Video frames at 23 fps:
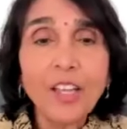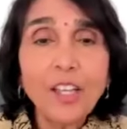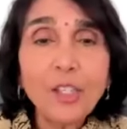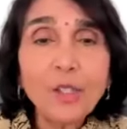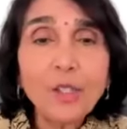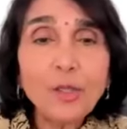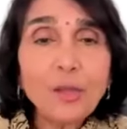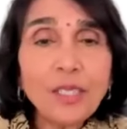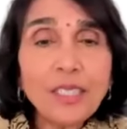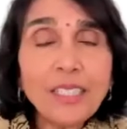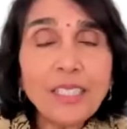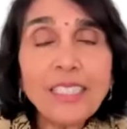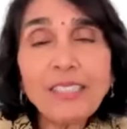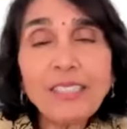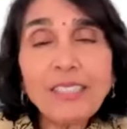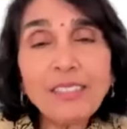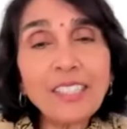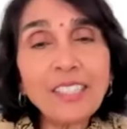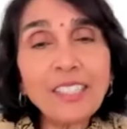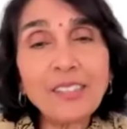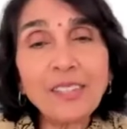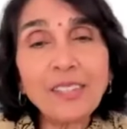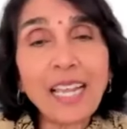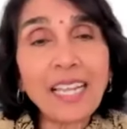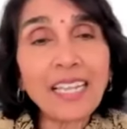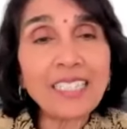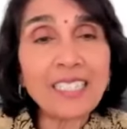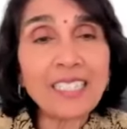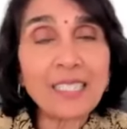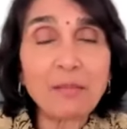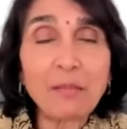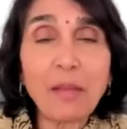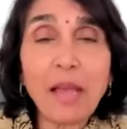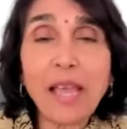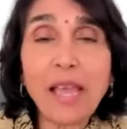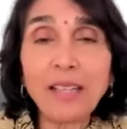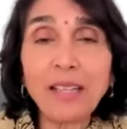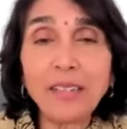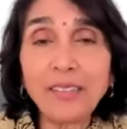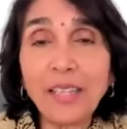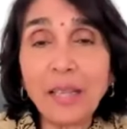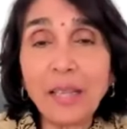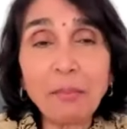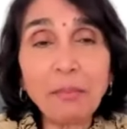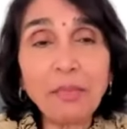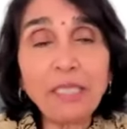You didn't even crack a smile.
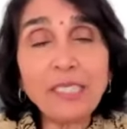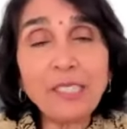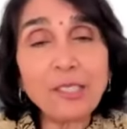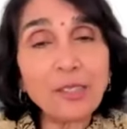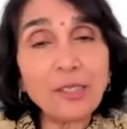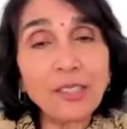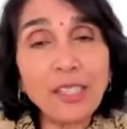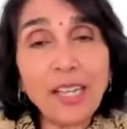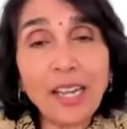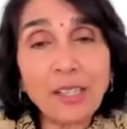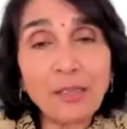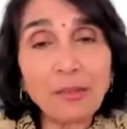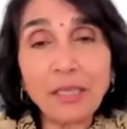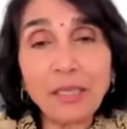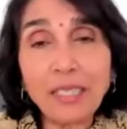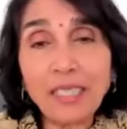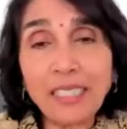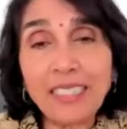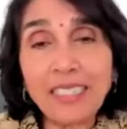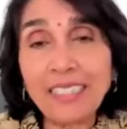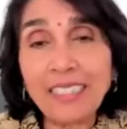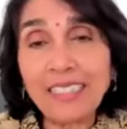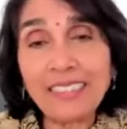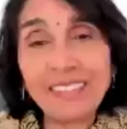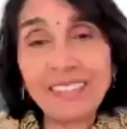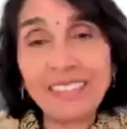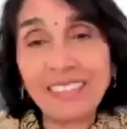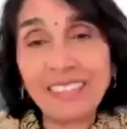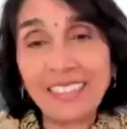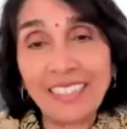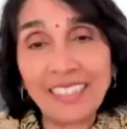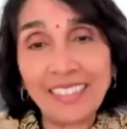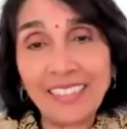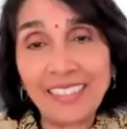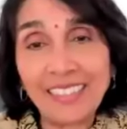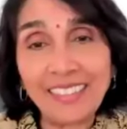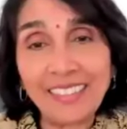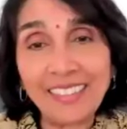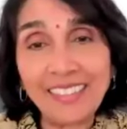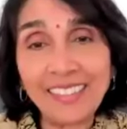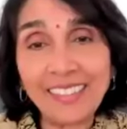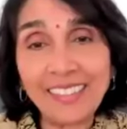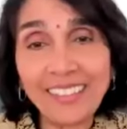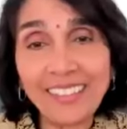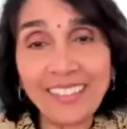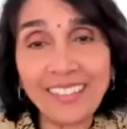That means you're not really listening.
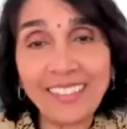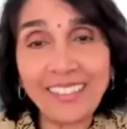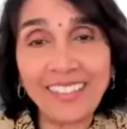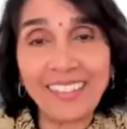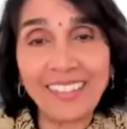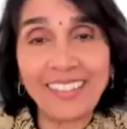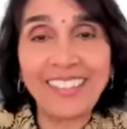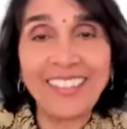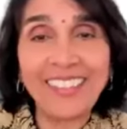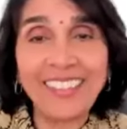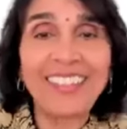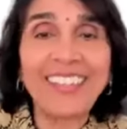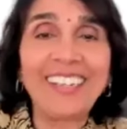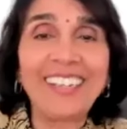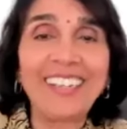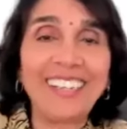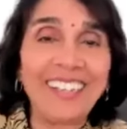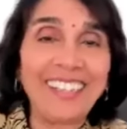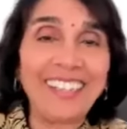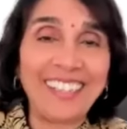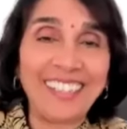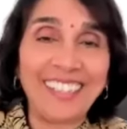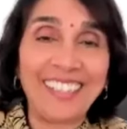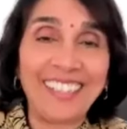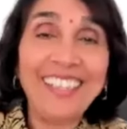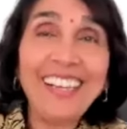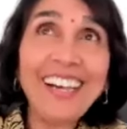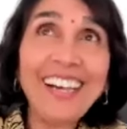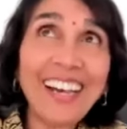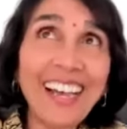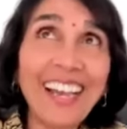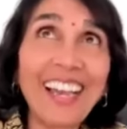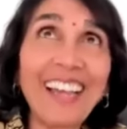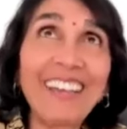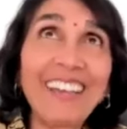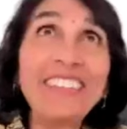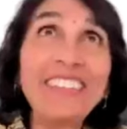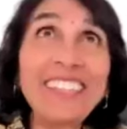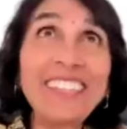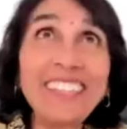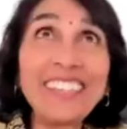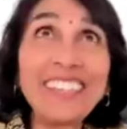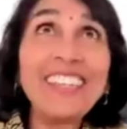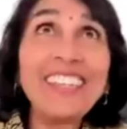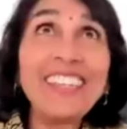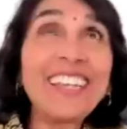I
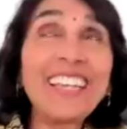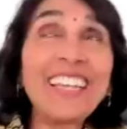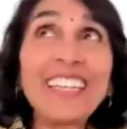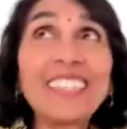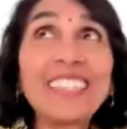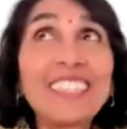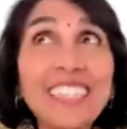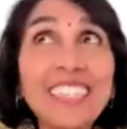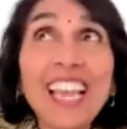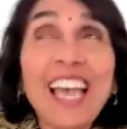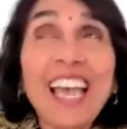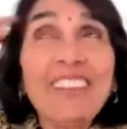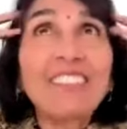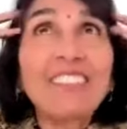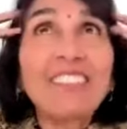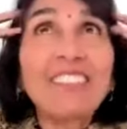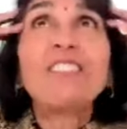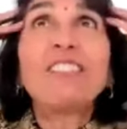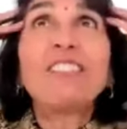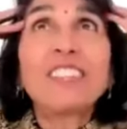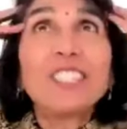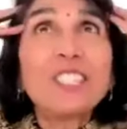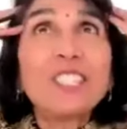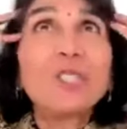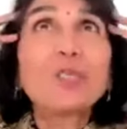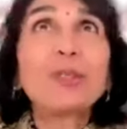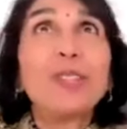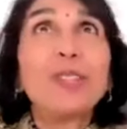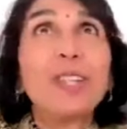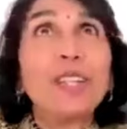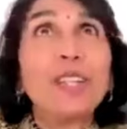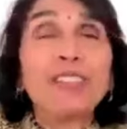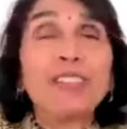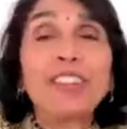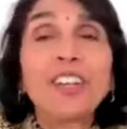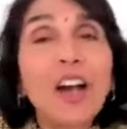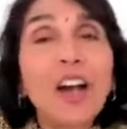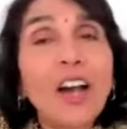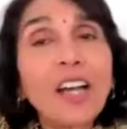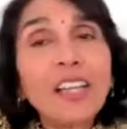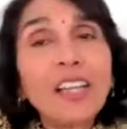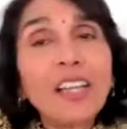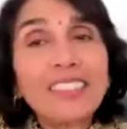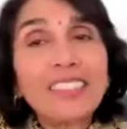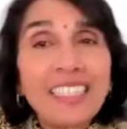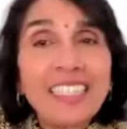mean, to have a visual of
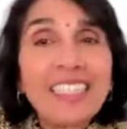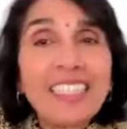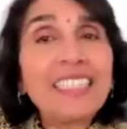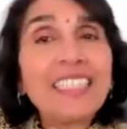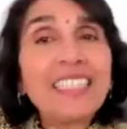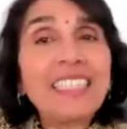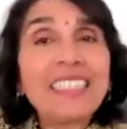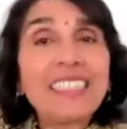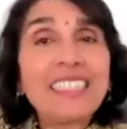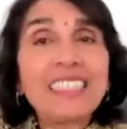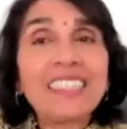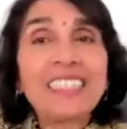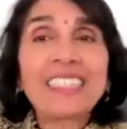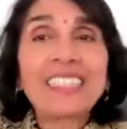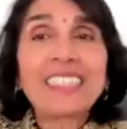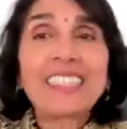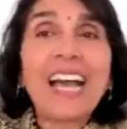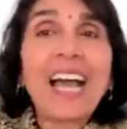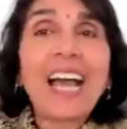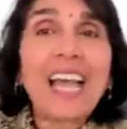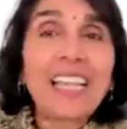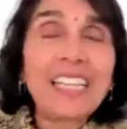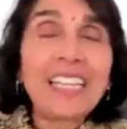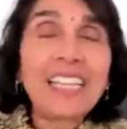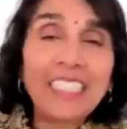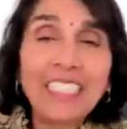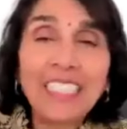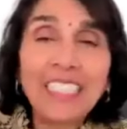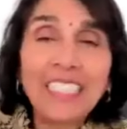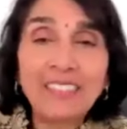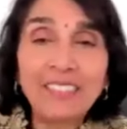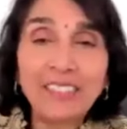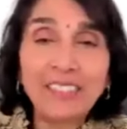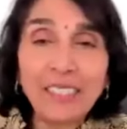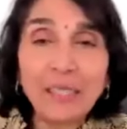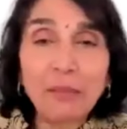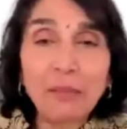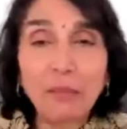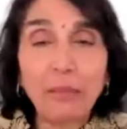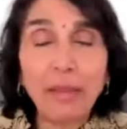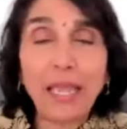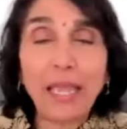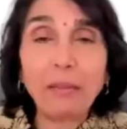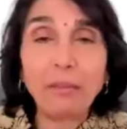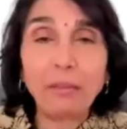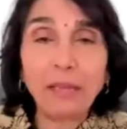God sitting in the sky delivering
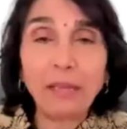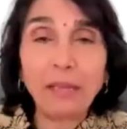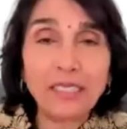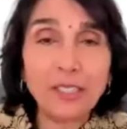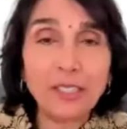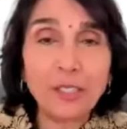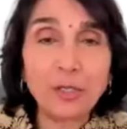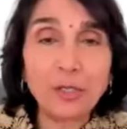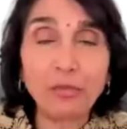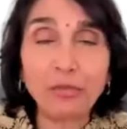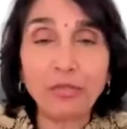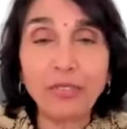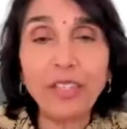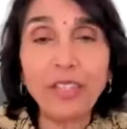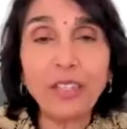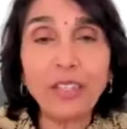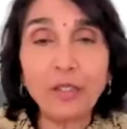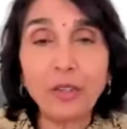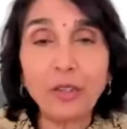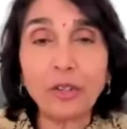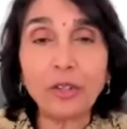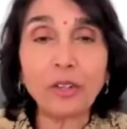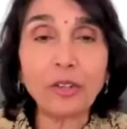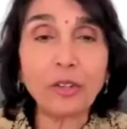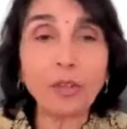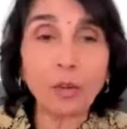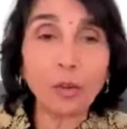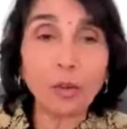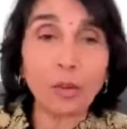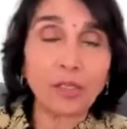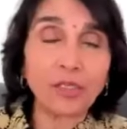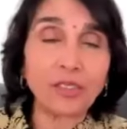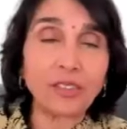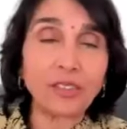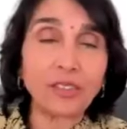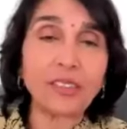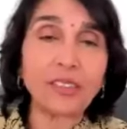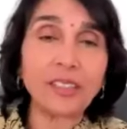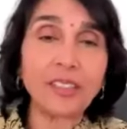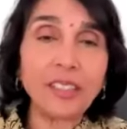babies to fill your course,